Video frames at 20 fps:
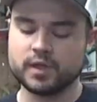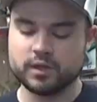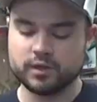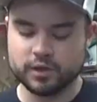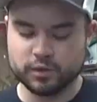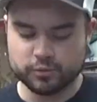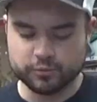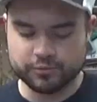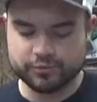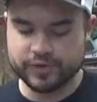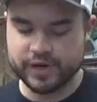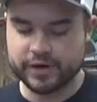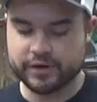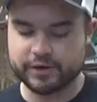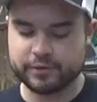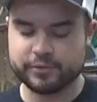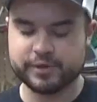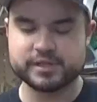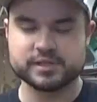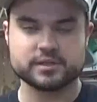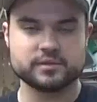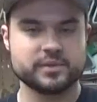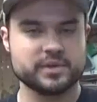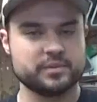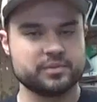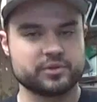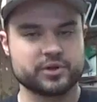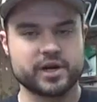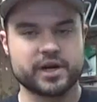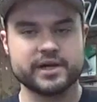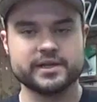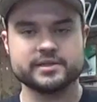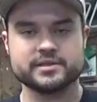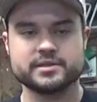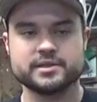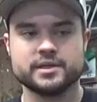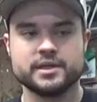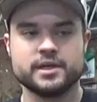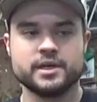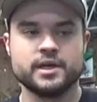They're very reasonably priced